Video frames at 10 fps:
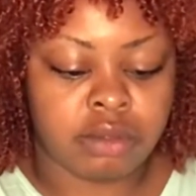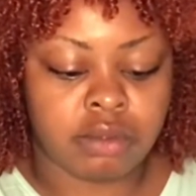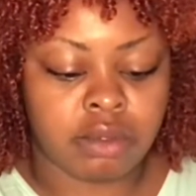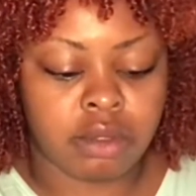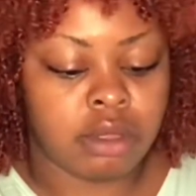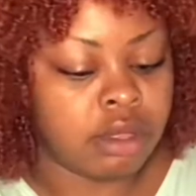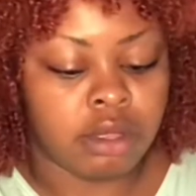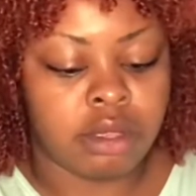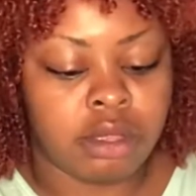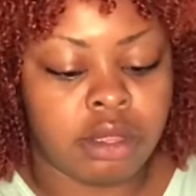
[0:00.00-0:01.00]
a resin
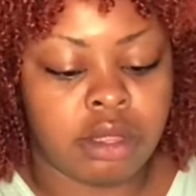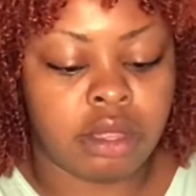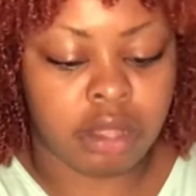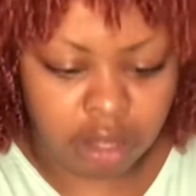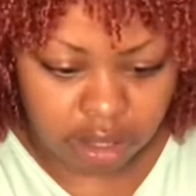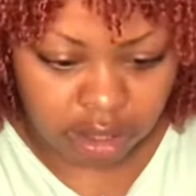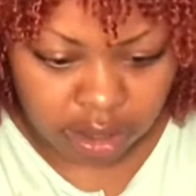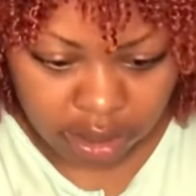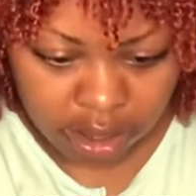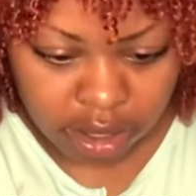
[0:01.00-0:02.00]
of some sort.
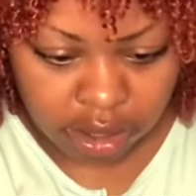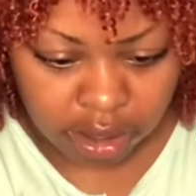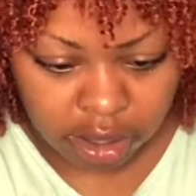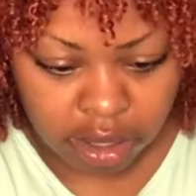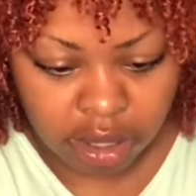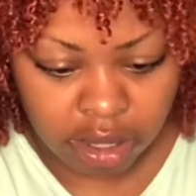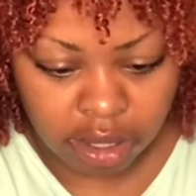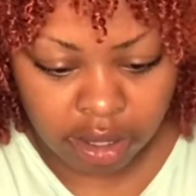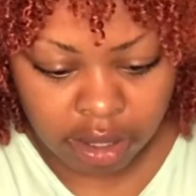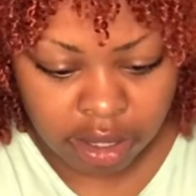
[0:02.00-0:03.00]
I saw one person that
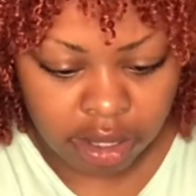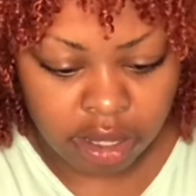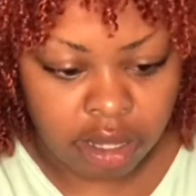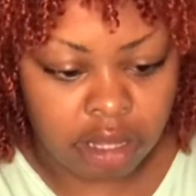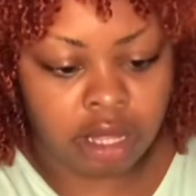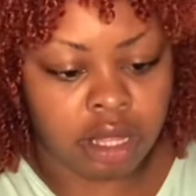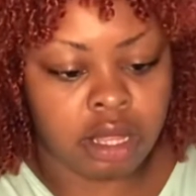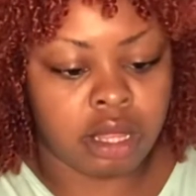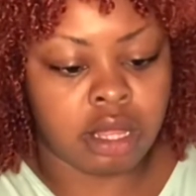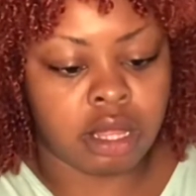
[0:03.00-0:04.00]
used googly
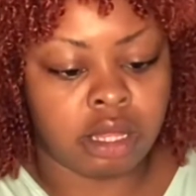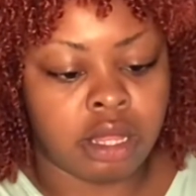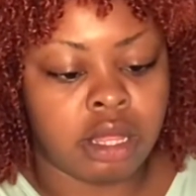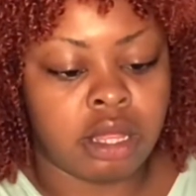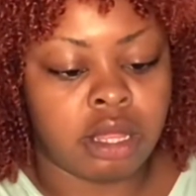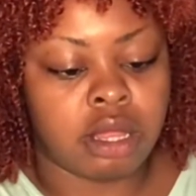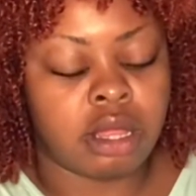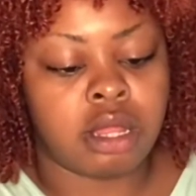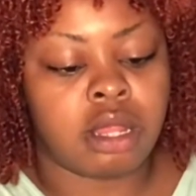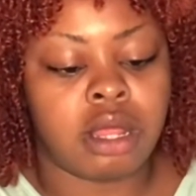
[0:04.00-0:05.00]
eyes and just painted
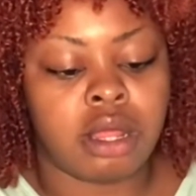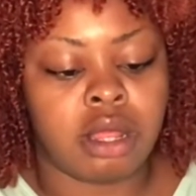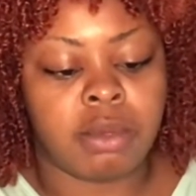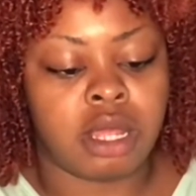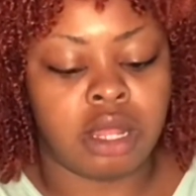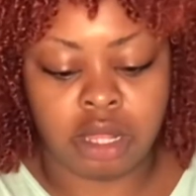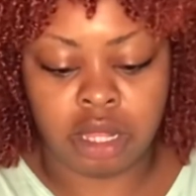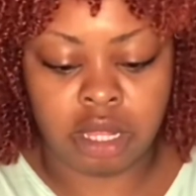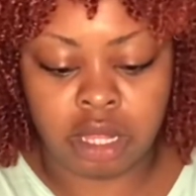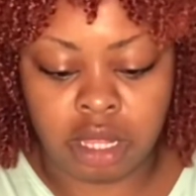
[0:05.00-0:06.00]
them red,
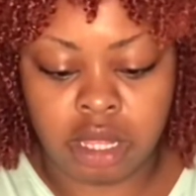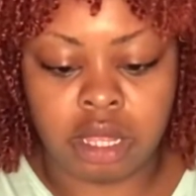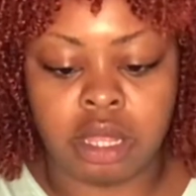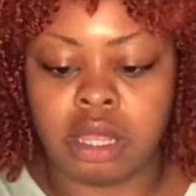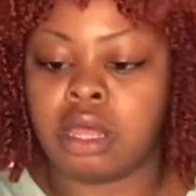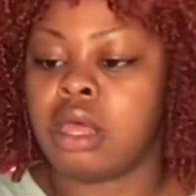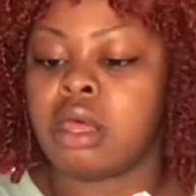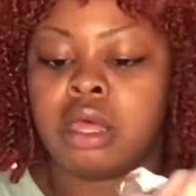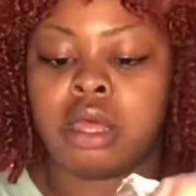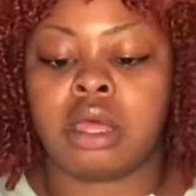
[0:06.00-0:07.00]
but
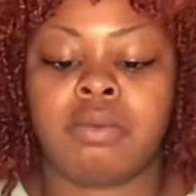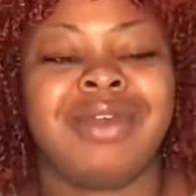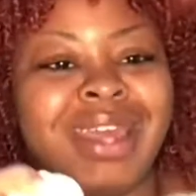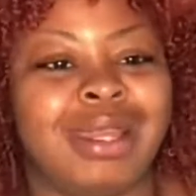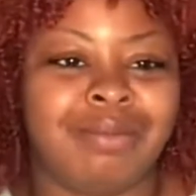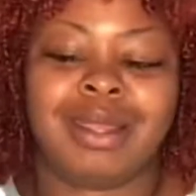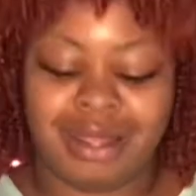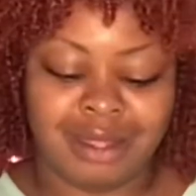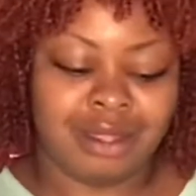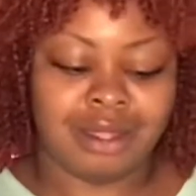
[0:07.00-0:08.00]
that wasn't really
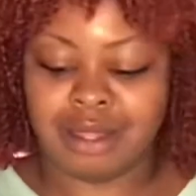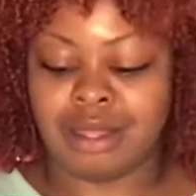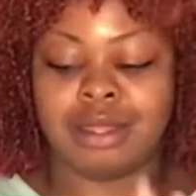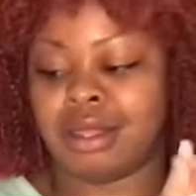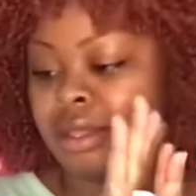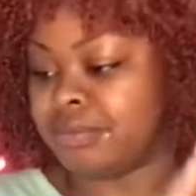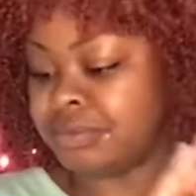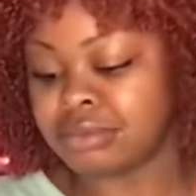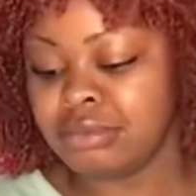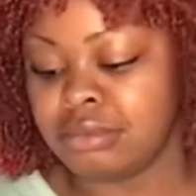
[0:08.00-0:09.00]
the
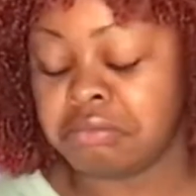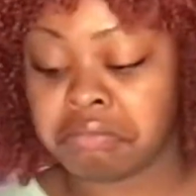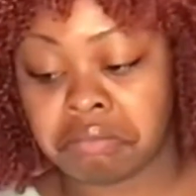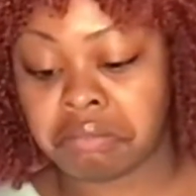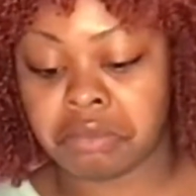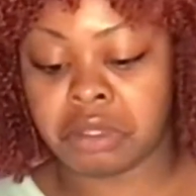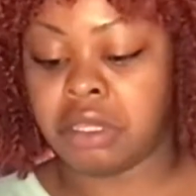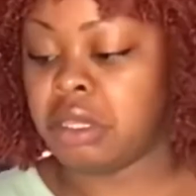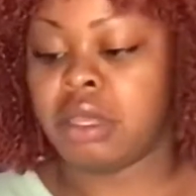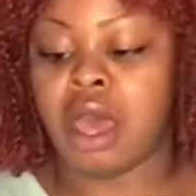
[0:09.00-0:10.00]
idea that I
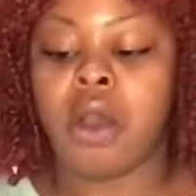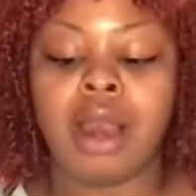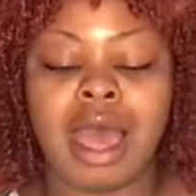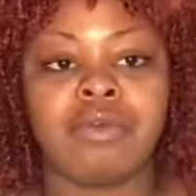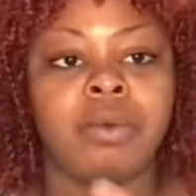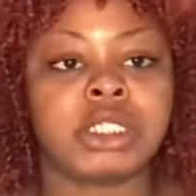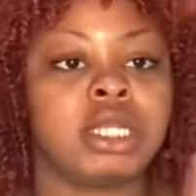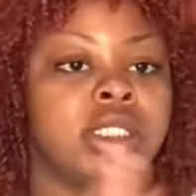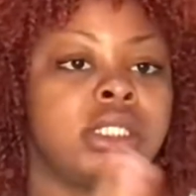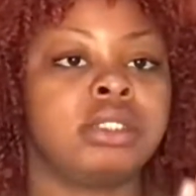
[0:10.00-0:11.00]
wanted, so I chose
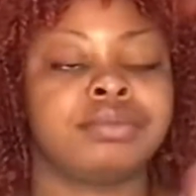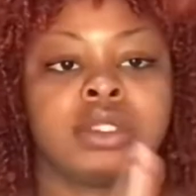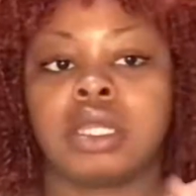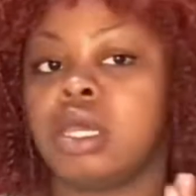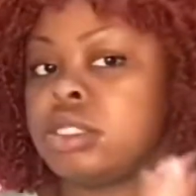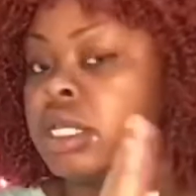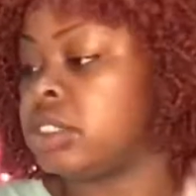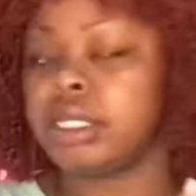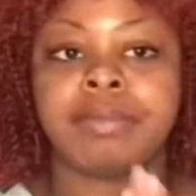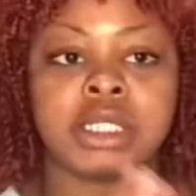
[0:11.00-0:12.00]
to go out and
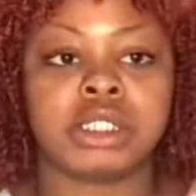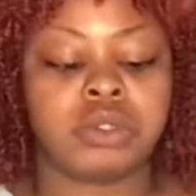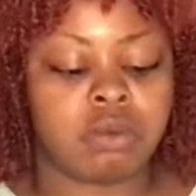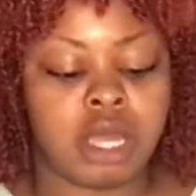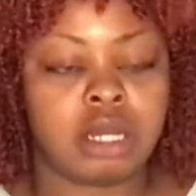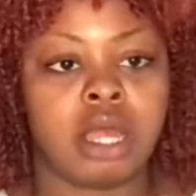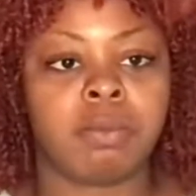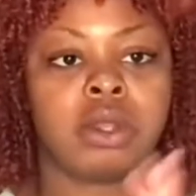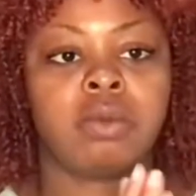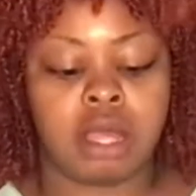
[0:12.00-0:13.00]
purchase some molding
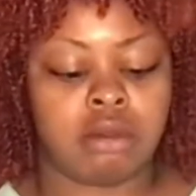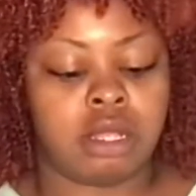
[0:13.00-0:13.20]
clay.